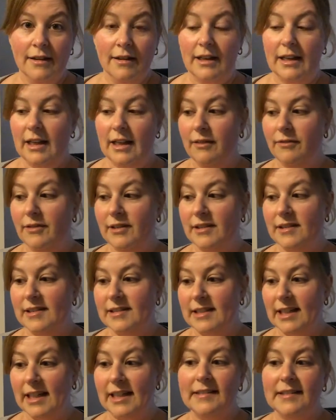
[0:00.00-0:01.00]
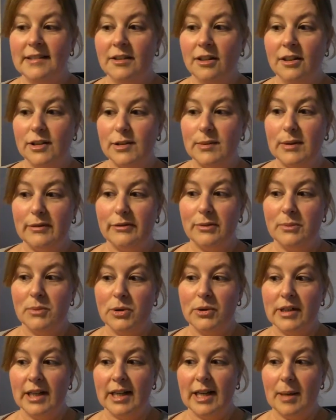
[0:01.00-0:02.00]
If it stays in the hotspot for
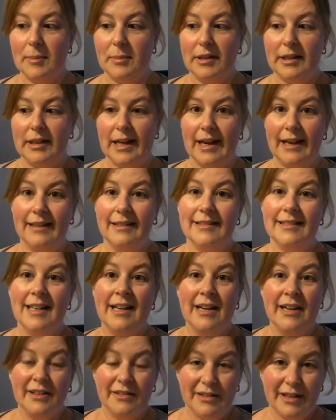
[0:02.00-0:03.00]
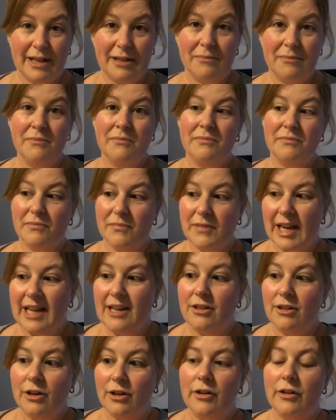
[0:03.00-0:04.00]
more than a couple of days, then
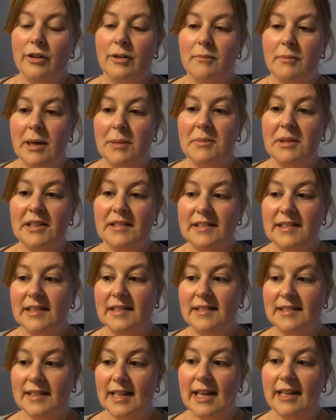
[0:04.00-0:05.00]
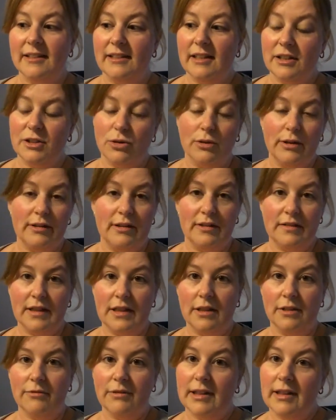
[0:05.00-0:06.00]
they know that mum considers that a toy that they
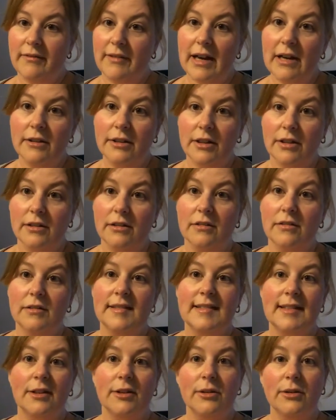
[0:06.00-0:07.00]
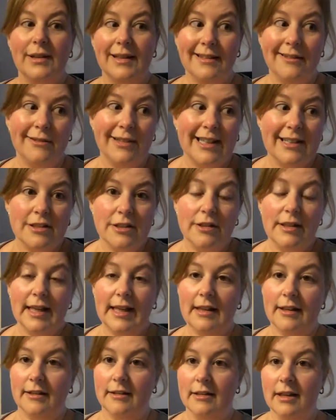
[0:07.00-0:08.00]
don't really value, so it'll get
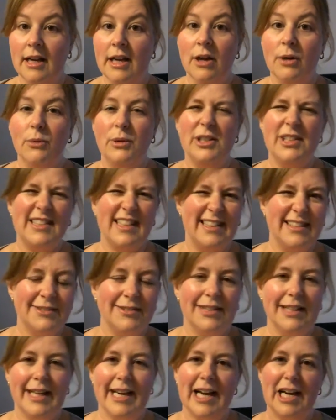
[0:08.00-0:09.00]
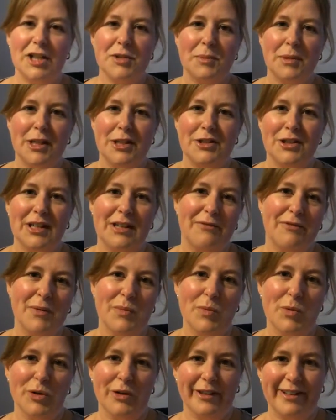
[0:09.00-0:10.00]
donated, which sounds really harsh, but I do give
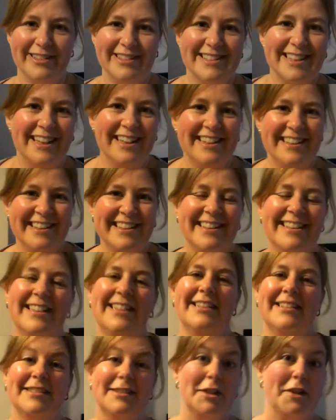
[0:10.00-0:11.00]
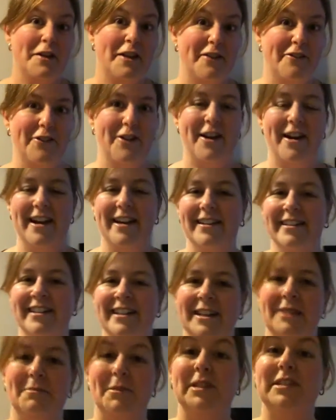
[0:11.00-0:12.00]
them warnings, so they're fine.
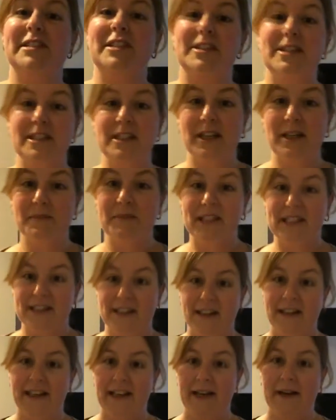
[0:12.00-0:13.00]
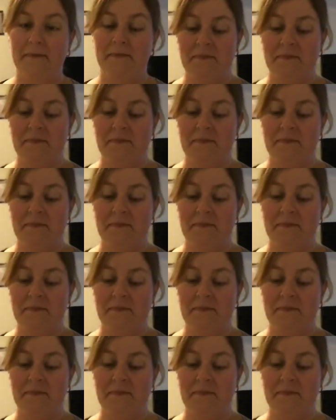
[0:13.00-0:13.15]
Most of the time they tidy up.